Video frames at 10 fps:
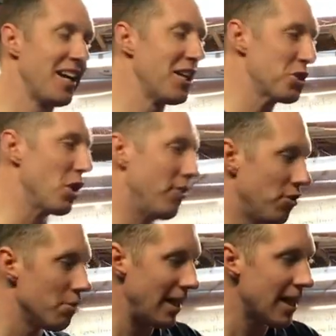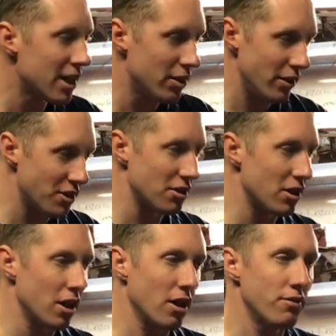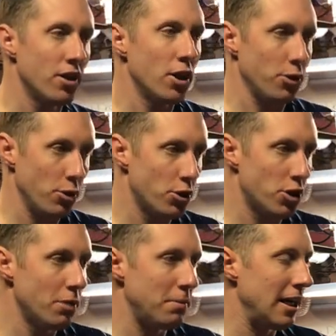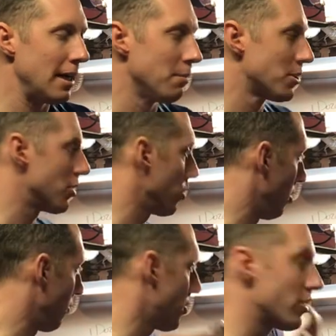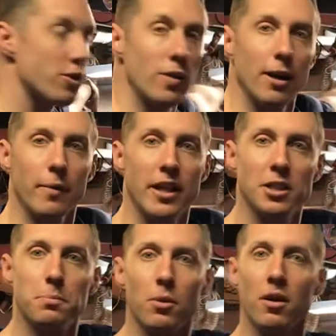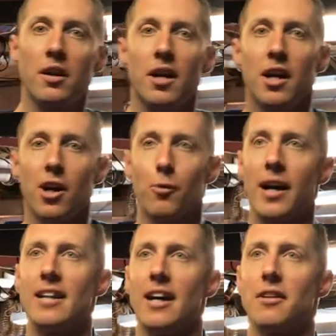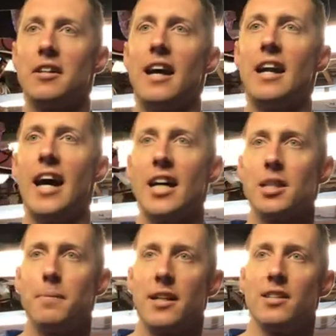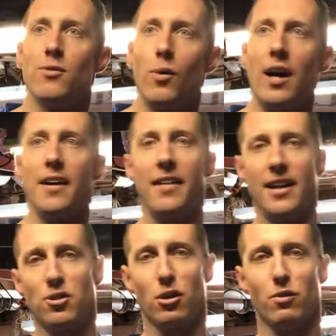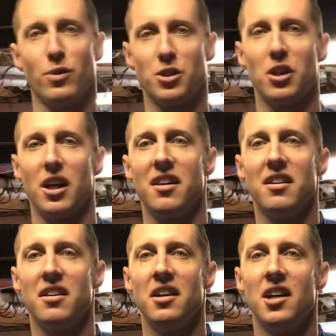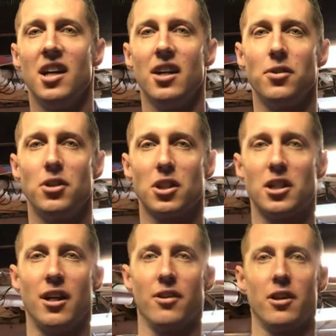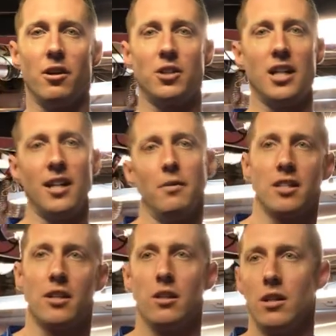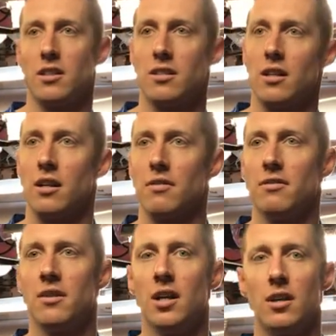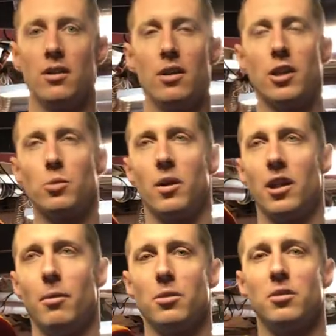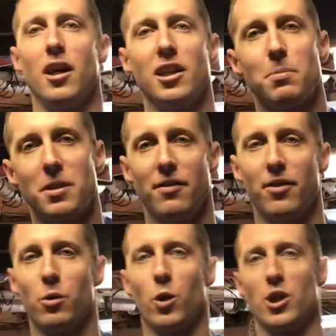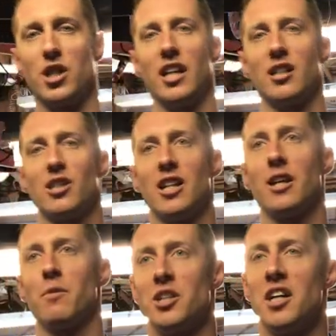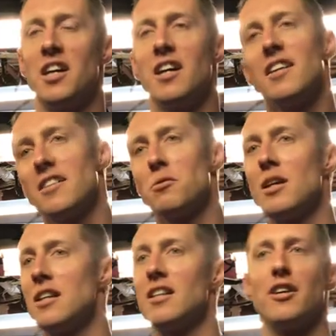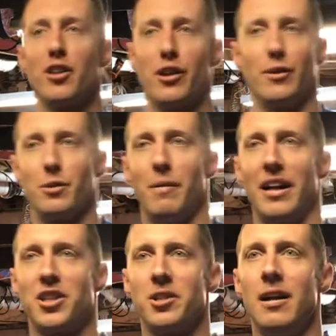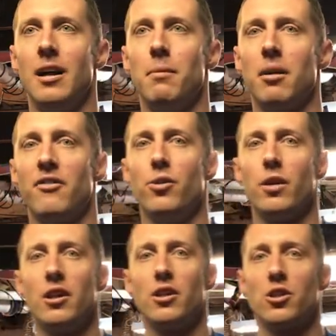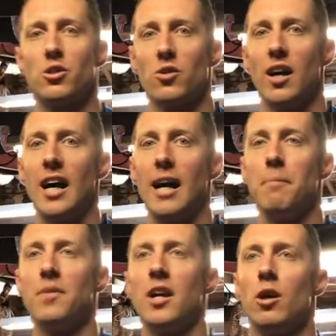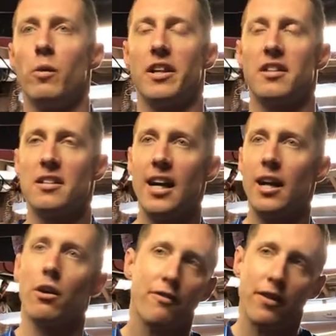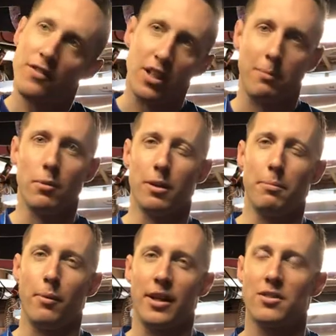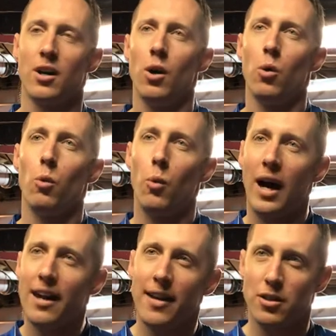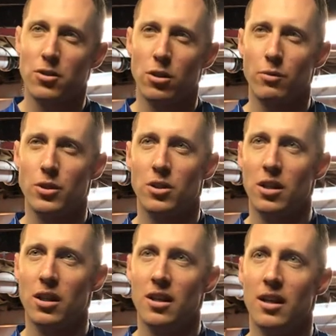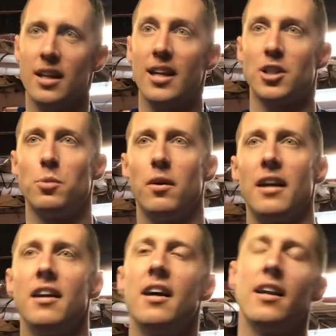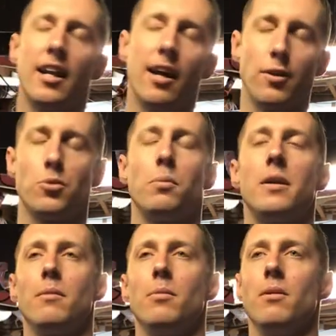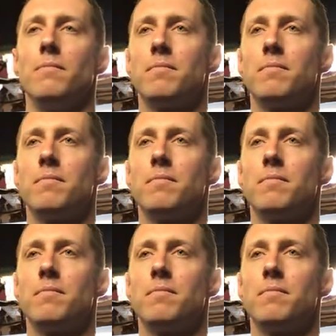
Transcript: So if you make a good serve, you should be able to go over to the dry erase board and write down 10 aspects of why that serve was good. If you just tell your coach, yeah, that was a good serve, good is one of the most non-specific words in the English language. It doesn't really tell the coach much. But if you can describe with 10 or 15 bullet points why that serve was good, guess what? Now it's repeatable.